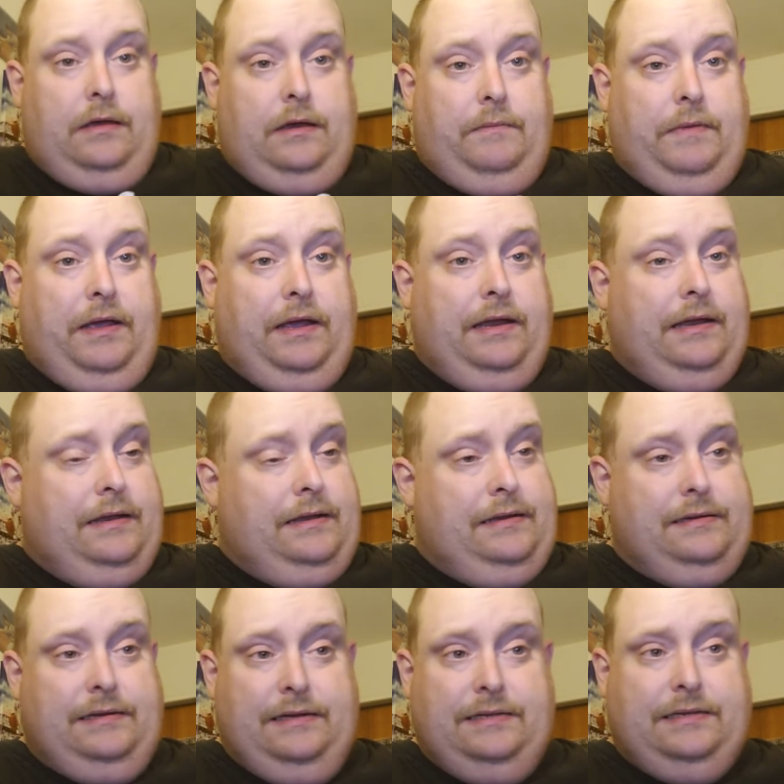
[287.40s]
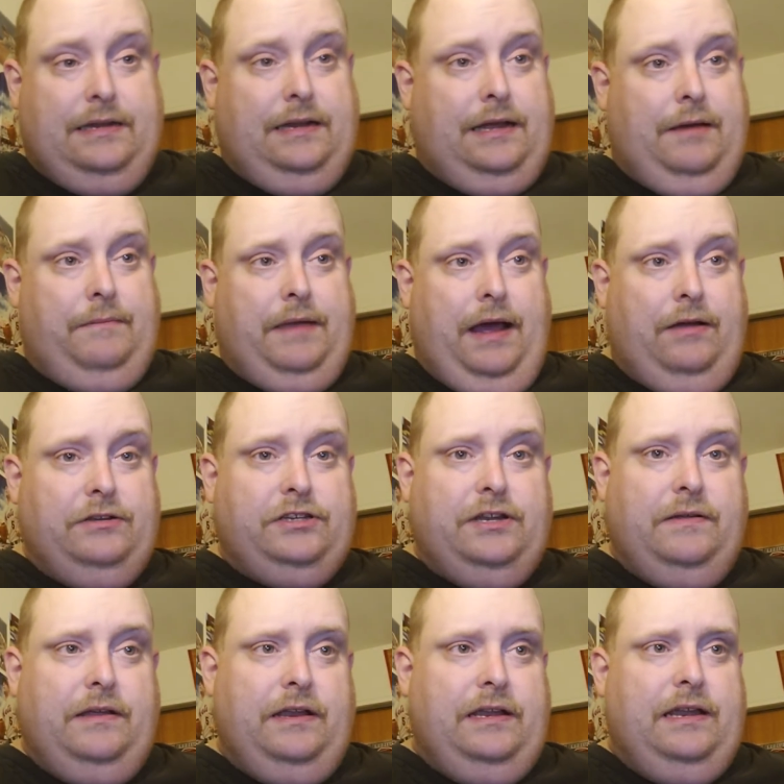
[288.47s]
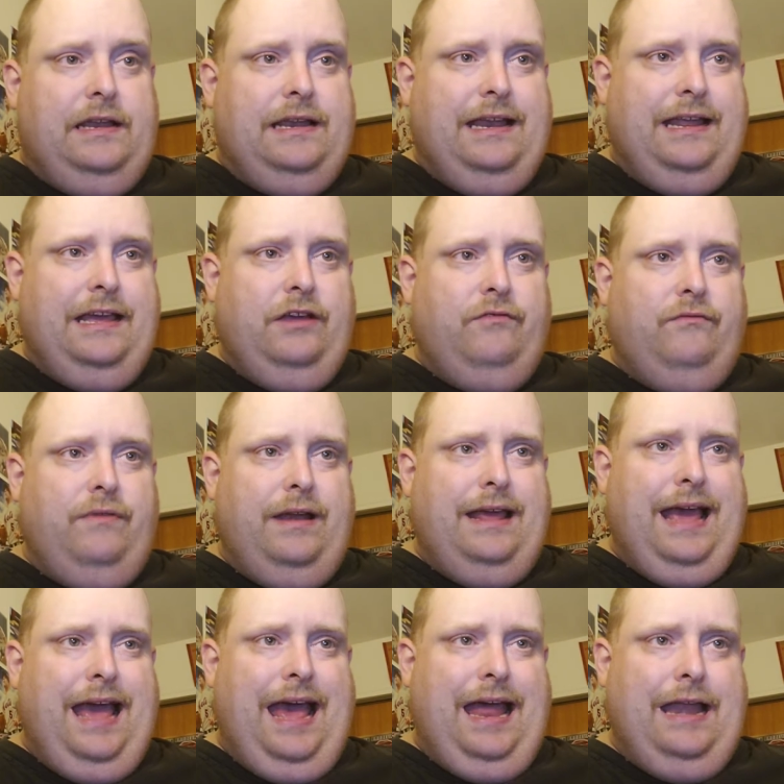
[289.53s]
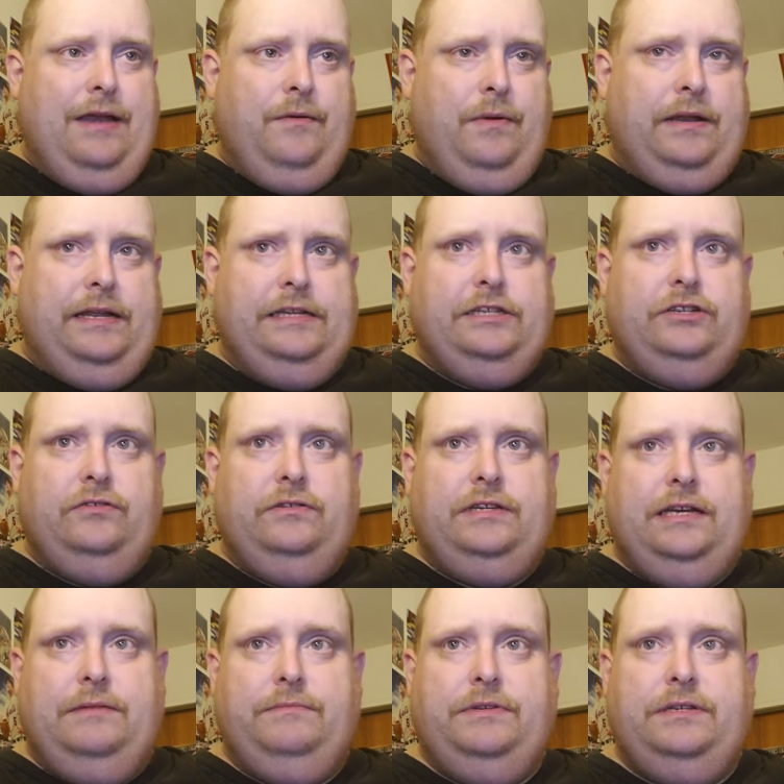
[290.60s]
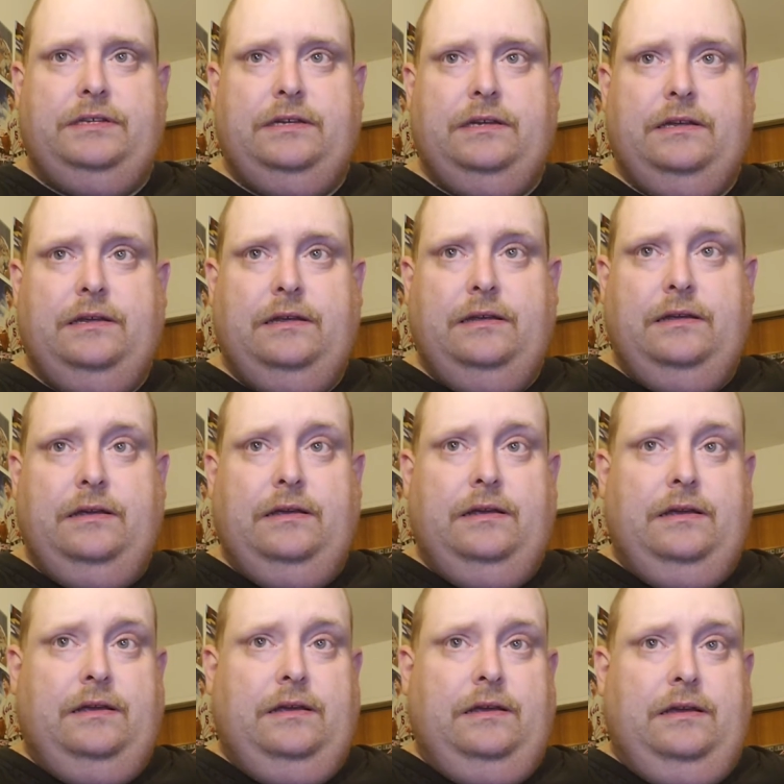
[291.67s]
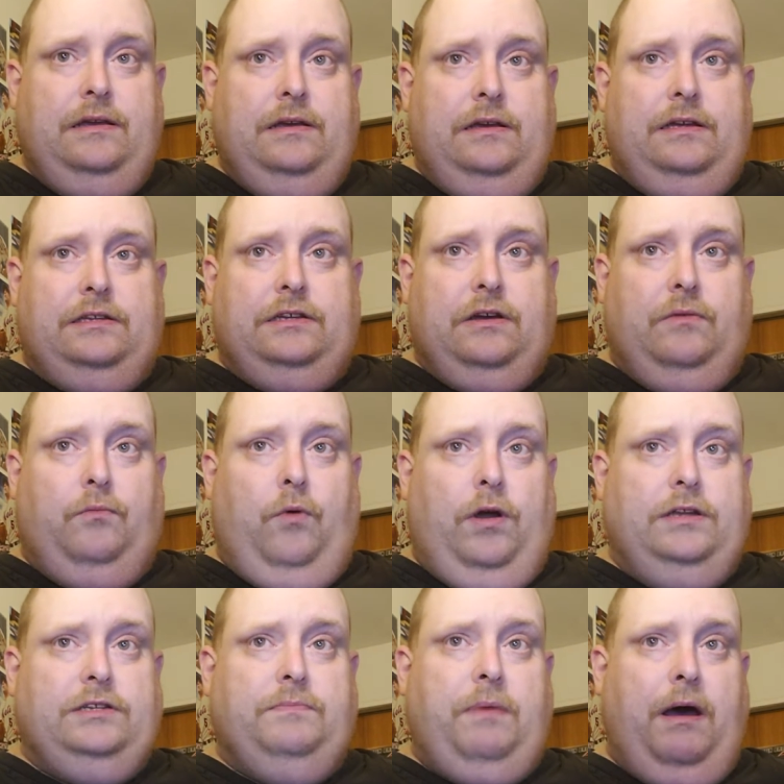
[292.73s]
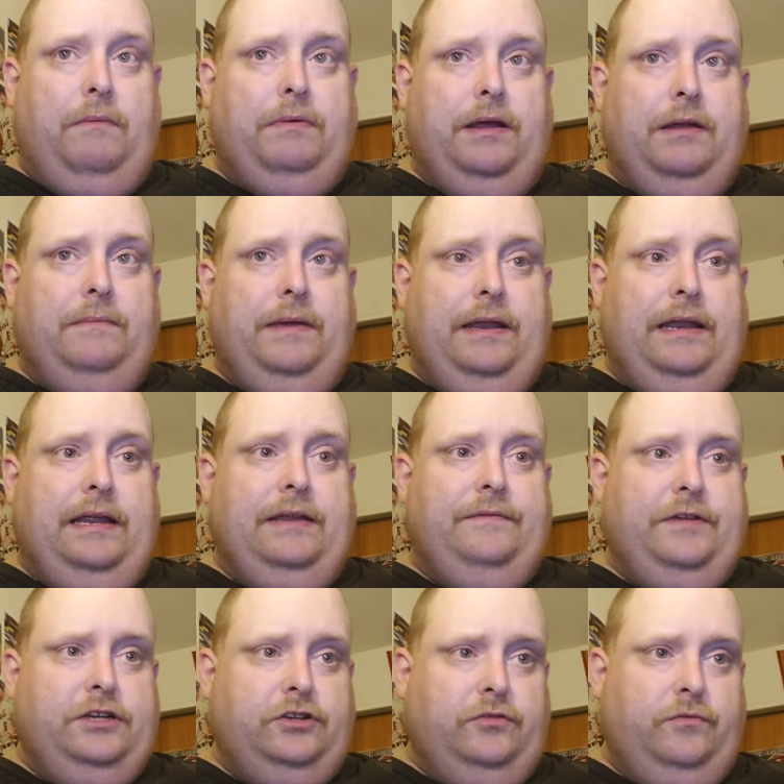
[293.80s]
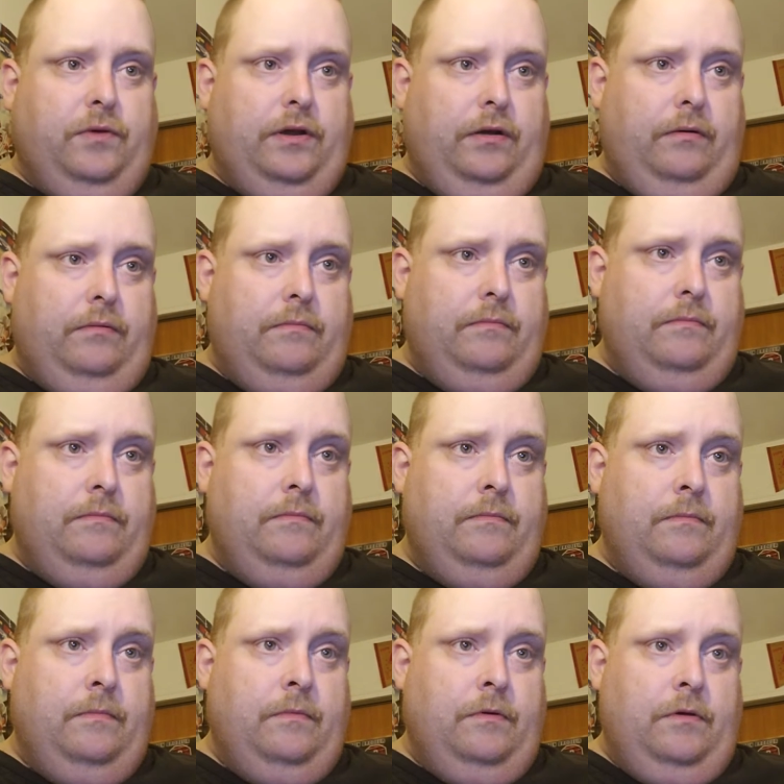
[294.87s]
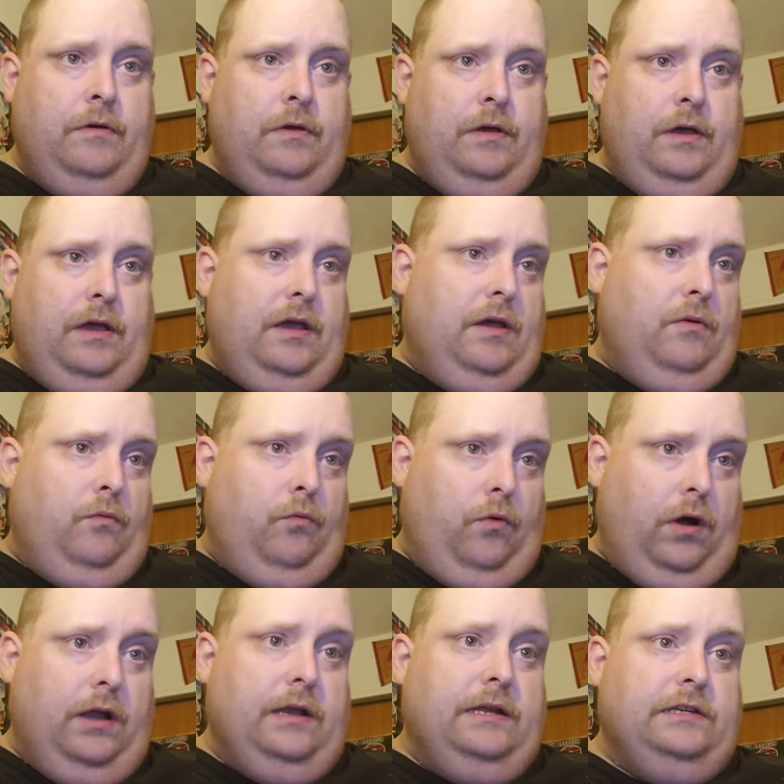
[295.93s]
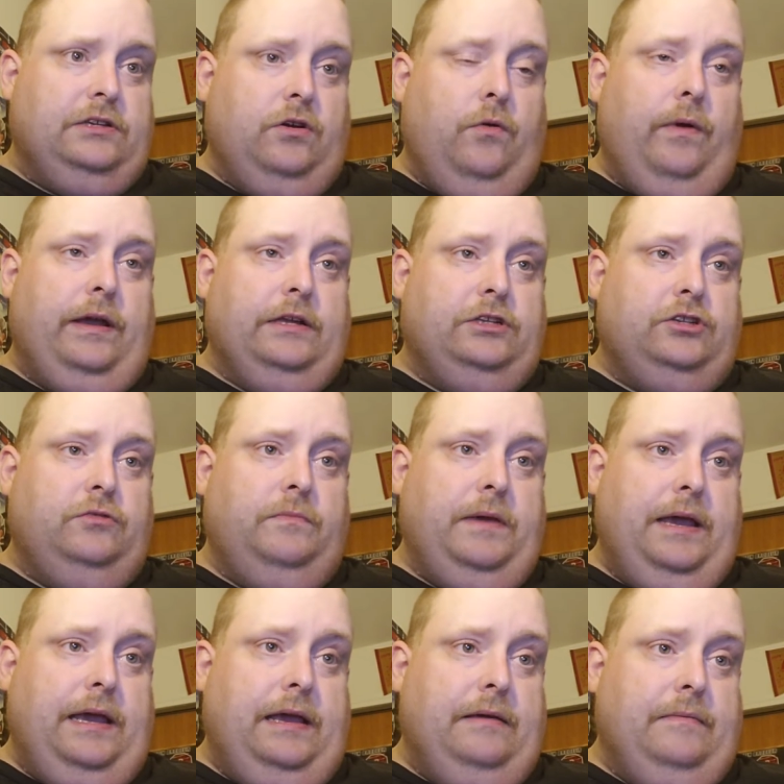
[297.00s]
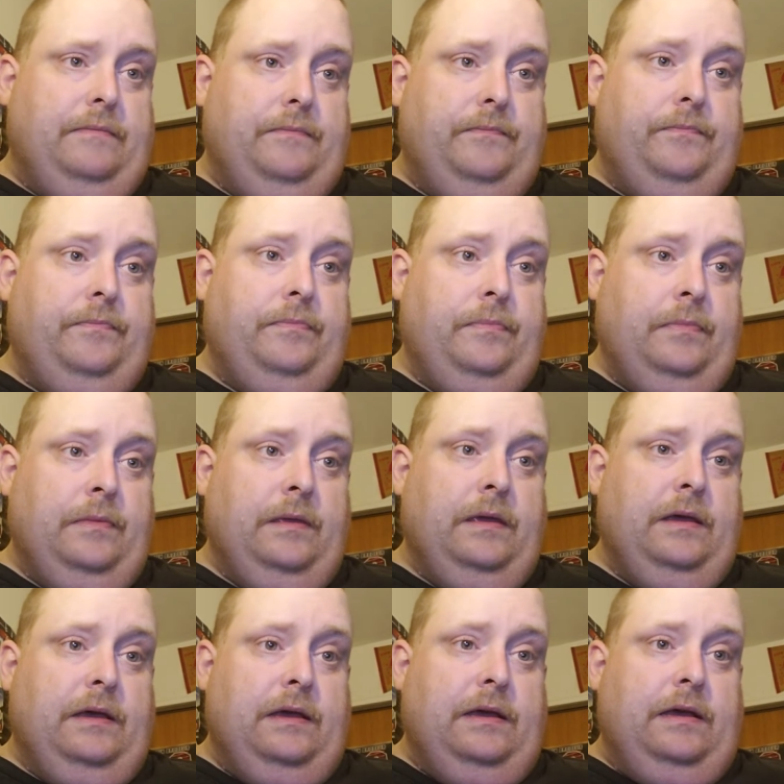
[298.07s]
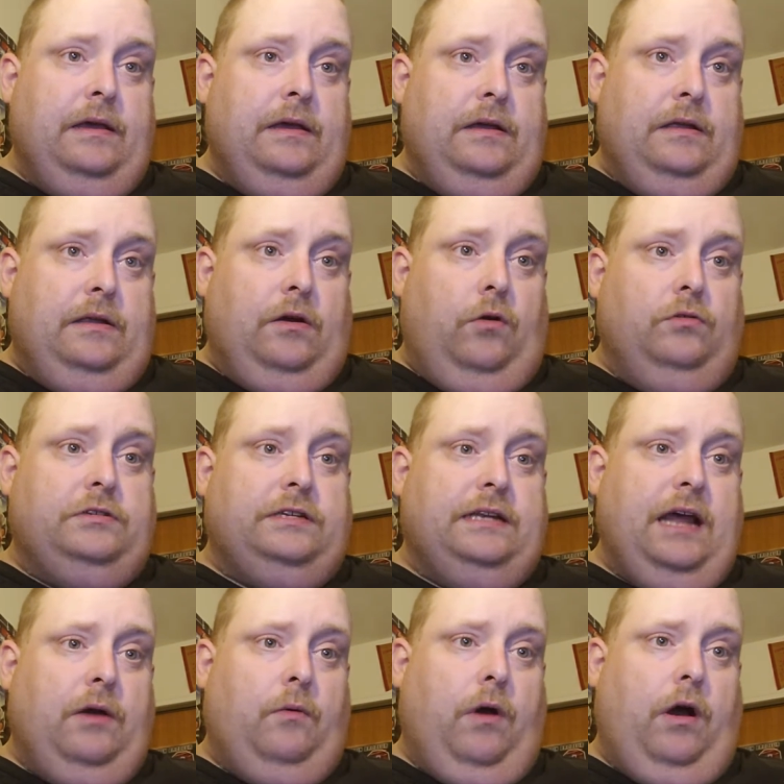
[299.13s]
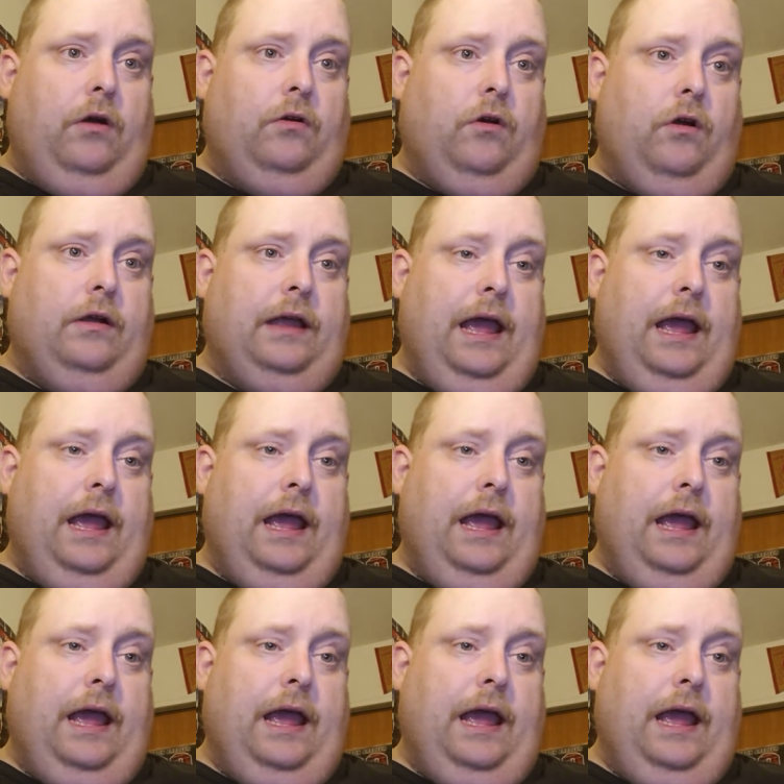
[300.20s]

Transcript: I mean, it's going to come down to the, the nitty gritty end with these two teams. It's good. One's probably going to be the division winner and one is going to be hosting that wild card